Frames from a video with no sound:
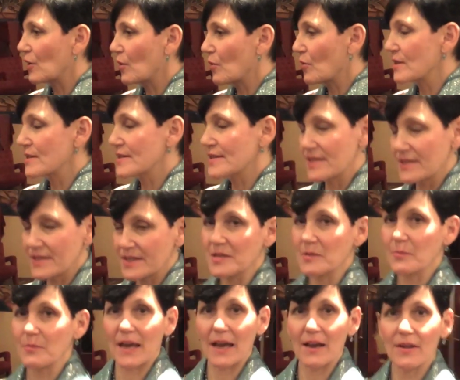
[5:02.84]
of course, this is
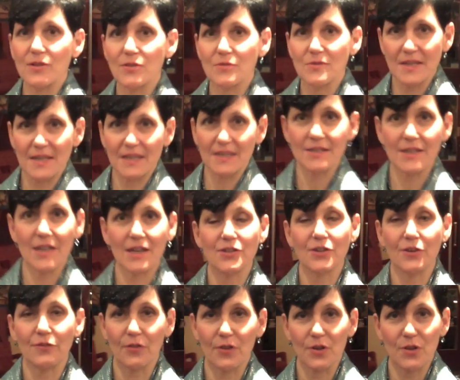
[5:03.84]
about using
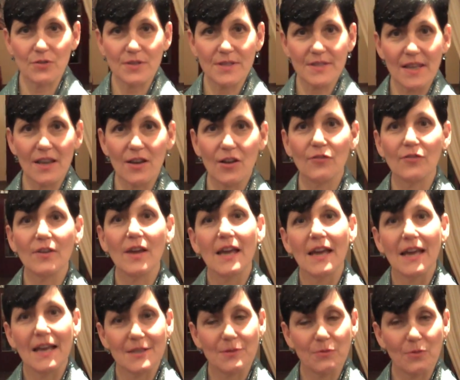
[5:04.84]
intention for yourself
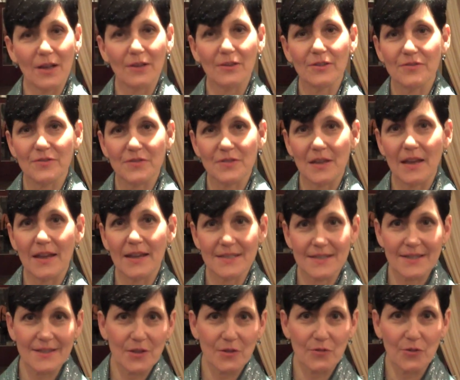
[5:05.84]
as well
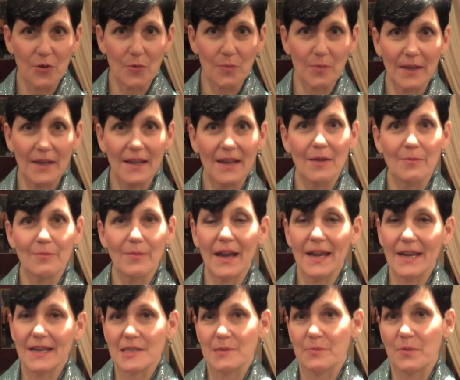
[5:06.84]
as the group. My
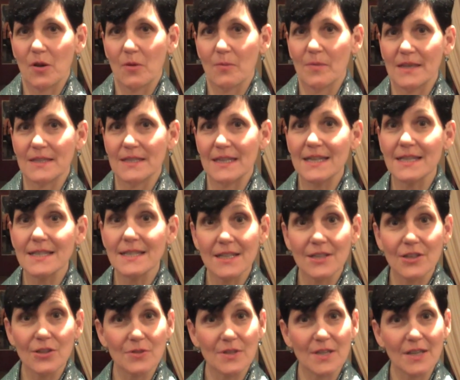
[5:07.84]
experiment is in
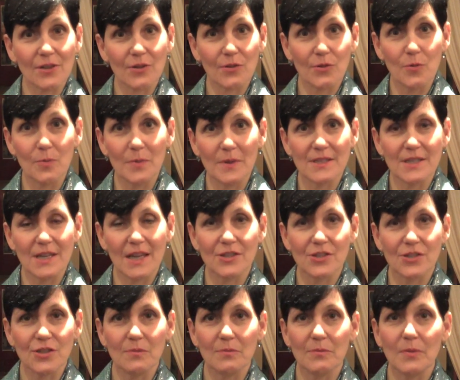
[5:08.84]
using group
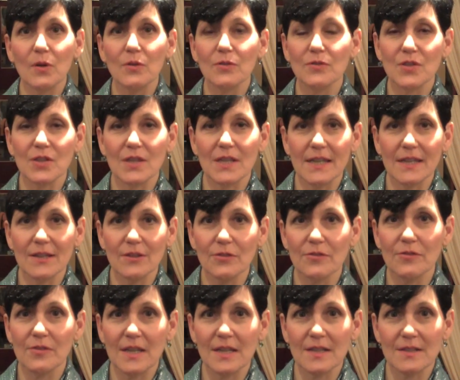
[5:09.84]
intention both to heal
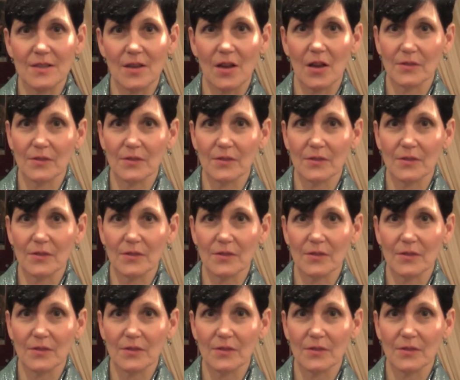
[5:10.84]
things